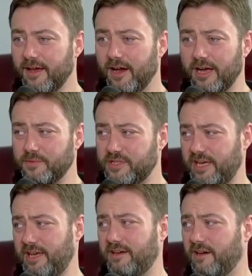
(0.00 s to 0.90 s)
I'm
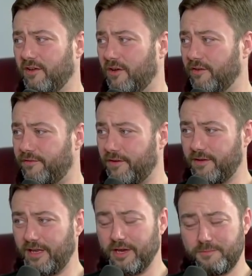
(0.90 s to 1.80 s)
seeing a lot of,
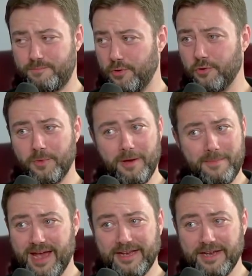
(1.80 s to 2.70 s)
boomer
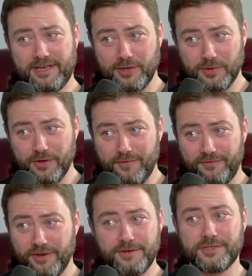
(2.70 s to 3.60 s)
MAGA QAnon
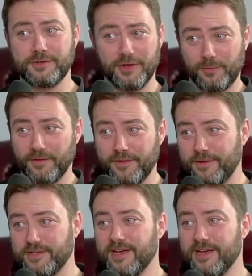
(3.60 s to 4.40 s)
folks who don't want those